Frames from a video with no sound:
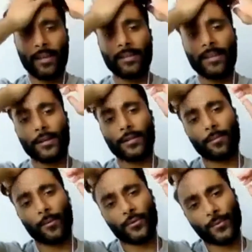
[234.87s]
think it's
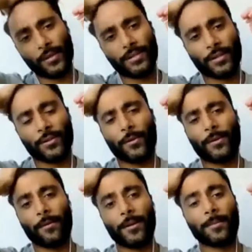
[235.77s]
actually the most realistic show
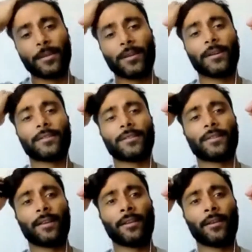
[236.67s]
that I've done
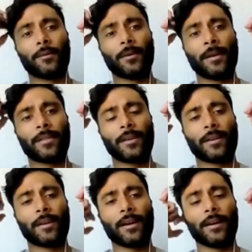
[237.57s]
because, I
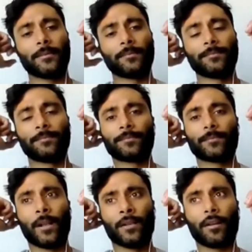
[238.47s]
think a
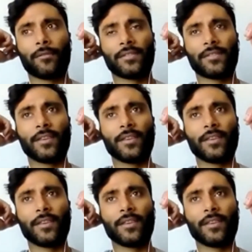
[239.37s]
lot of its